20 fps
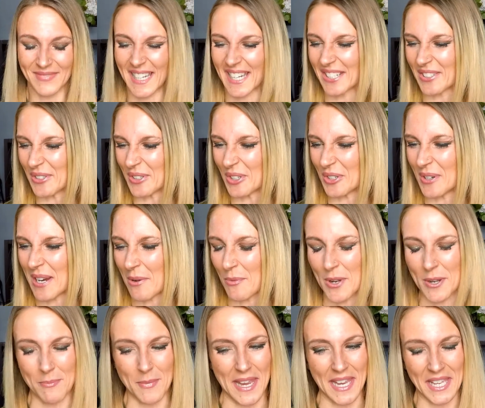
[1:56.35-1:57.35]
I don't know, I
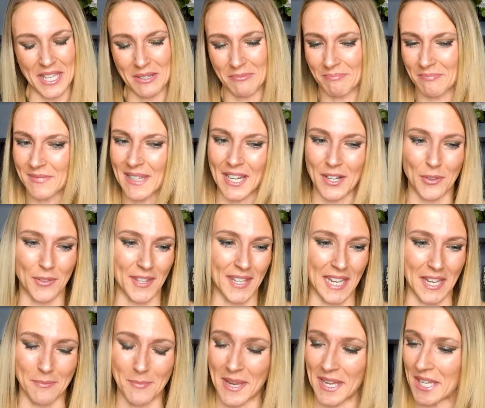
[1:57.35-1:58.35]
wouldn't make it. I don't think
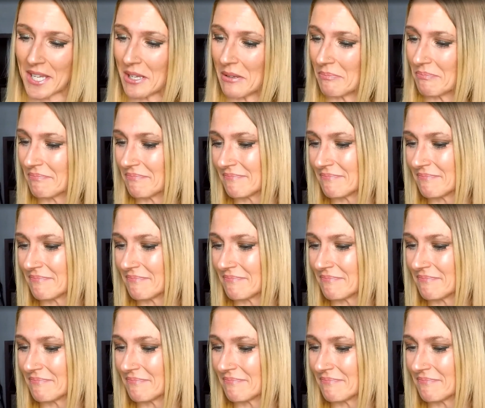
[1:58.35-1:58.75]
I'd make it.